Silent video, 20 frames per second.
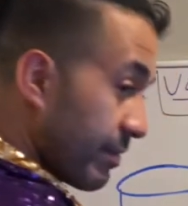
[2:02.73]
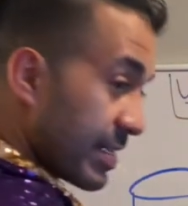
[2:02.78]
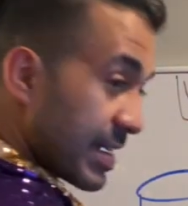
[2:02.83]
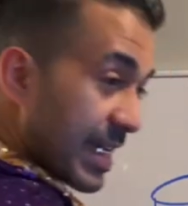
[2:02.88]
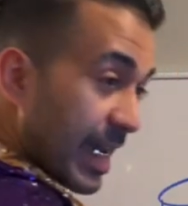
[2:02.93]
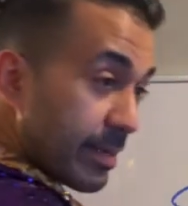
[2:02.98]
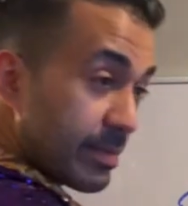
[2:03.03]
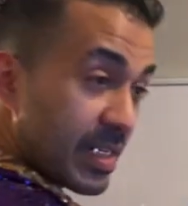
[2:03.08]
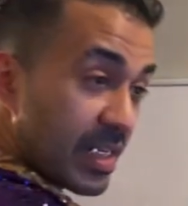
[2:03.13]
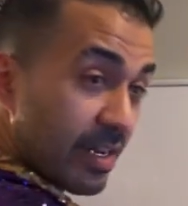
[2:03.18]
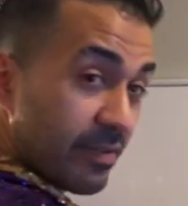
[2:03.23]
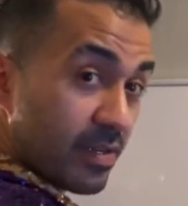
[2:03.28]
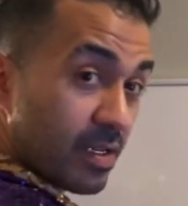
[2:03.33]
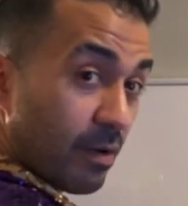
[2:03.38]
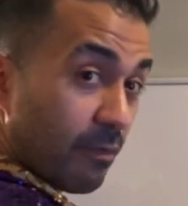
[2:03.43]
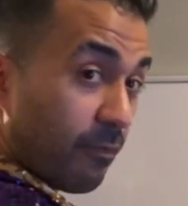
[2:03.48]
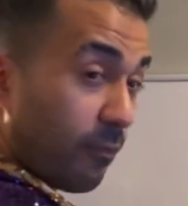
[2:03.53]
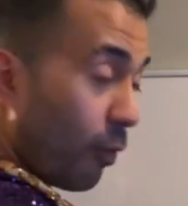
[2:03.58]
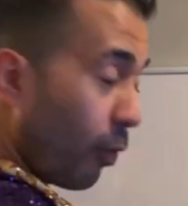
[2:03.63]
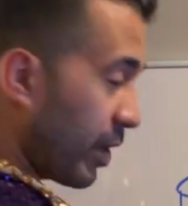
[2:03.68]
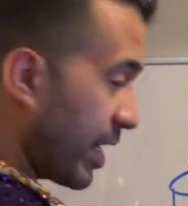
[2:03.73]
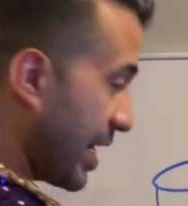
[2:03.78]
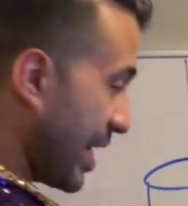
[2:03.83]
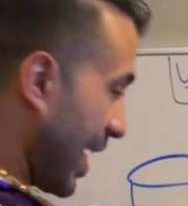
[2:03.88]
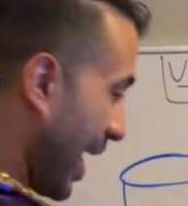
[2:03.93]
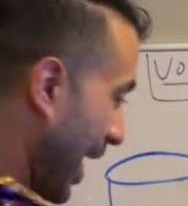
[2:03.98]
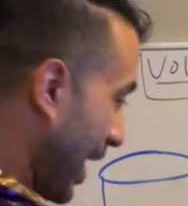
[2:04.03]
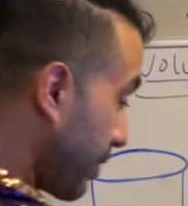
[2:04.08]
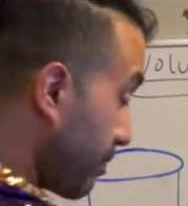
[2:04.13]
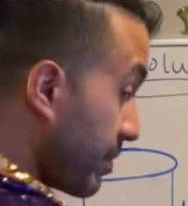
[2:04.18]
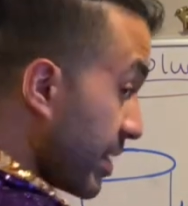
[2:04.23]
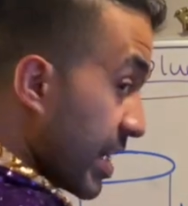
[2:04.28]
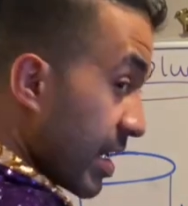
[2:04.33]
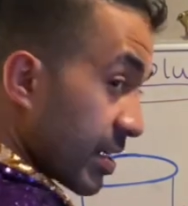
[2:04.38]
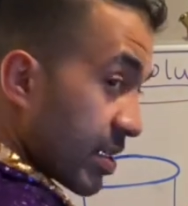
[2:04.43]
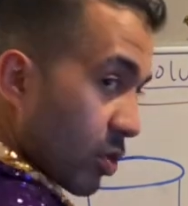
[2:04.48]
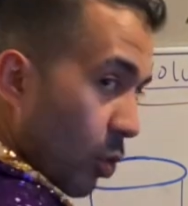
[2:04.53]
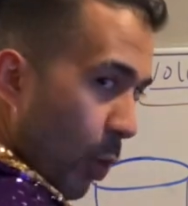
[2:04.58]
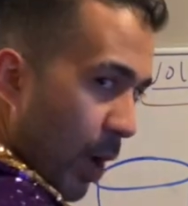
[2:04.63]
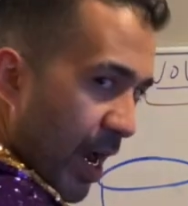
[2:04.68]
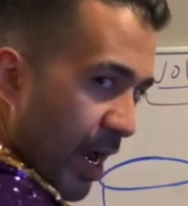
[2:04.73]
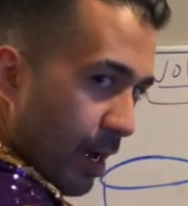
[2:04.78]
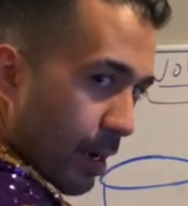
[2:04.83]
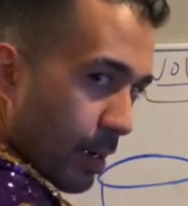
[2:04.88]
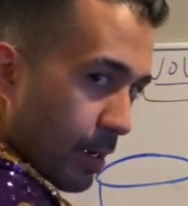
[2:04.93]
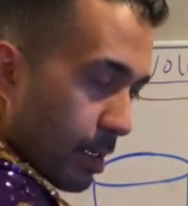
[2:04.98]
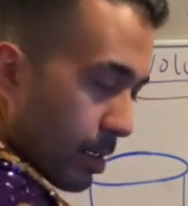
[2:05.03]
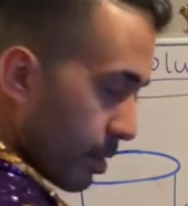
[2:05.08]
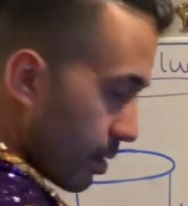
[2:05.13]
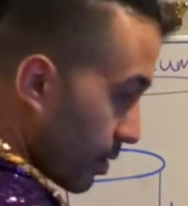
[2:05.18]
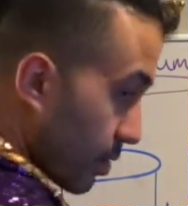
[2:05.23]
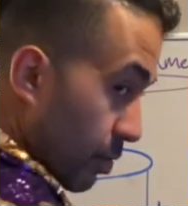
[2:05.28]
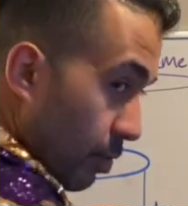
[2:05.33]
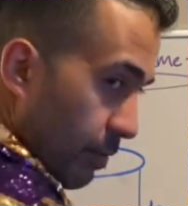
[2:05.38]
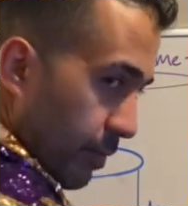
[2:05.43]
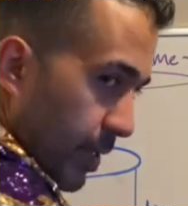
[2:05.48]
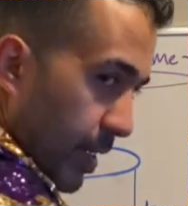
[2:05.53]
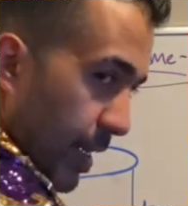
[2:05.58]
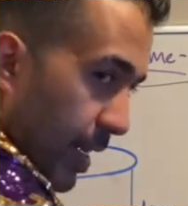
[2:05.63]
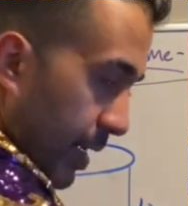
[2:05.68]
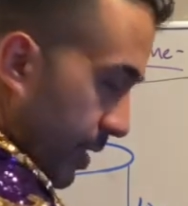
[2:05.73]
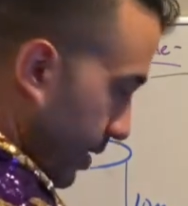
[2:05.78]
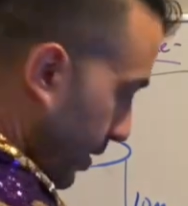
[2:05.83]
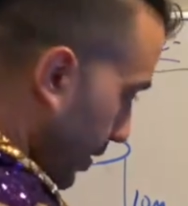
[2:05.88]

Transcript: times 7, the 49 meter square. Don't forget.